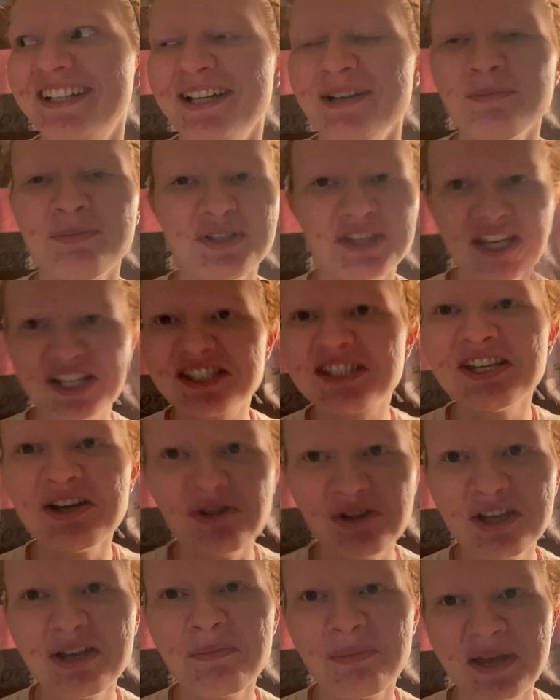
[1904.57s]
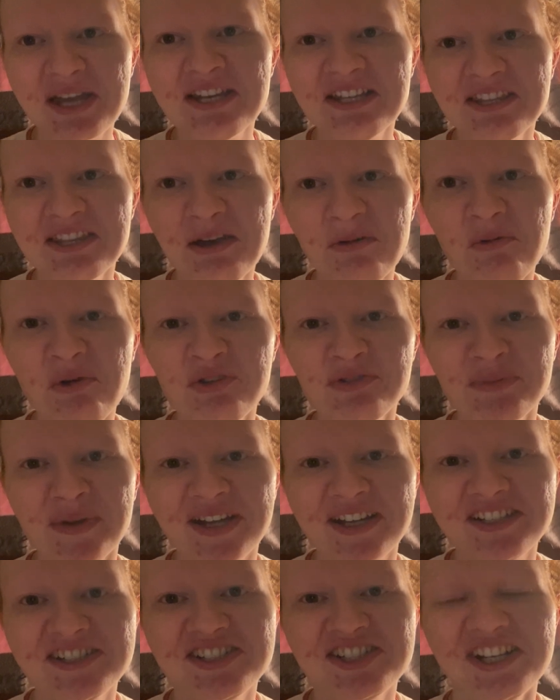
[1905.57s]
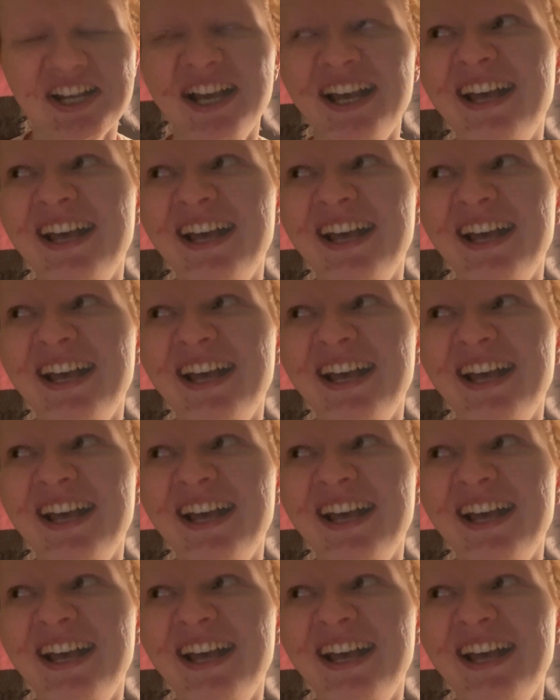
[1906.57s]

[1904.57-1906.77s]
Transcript: that's the only opinion that won't budge.